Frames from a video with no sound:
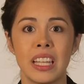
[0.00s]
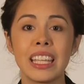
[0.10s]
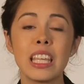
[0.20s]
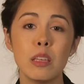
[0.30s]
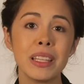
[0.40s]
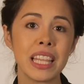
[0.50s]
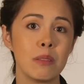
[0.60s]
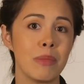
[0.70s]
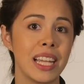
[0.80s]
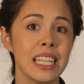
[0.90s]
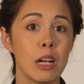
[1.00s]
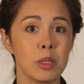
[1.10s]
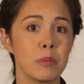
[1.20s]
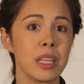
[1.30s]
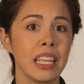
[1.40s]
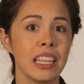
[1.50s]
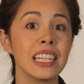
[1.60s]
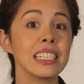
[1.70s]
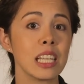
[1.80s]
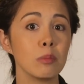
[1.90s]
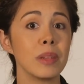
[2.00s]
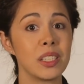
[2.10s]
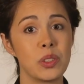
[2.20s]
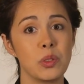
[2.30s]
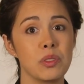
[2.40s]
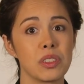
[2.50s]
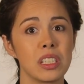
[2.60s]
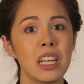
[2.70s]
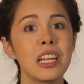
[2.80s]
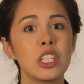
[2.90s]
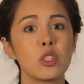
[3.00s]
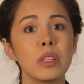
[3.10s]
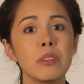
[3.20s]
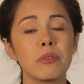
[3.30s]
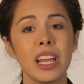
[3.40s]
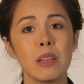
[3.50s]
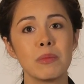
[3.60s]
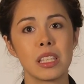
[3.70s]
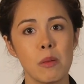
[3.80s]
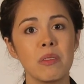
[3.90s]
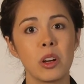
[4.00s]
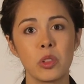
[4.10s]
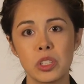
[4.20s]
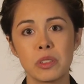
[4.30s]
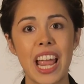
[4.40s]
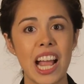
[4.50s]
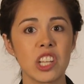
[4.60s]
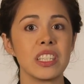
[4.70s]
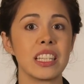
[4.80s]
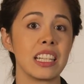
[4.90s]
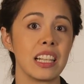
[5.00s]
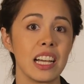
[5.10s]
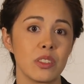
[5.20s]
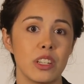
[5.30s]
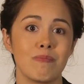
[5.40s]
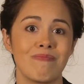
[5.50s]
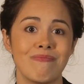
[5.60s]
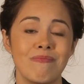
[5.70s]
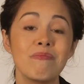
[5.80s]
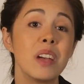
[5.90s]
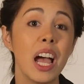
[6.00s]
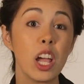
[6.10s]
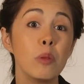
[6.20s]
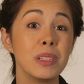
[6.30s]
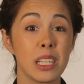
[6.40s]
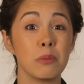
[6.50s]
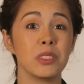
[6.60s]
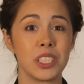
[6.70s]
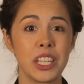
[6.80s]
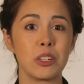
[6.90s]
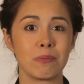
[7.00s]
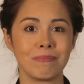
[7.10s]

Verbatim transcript: Keeping that in mind helps me and has helped my students to reframe some of our learned reactions in the classroom. I hope it's helpful to you.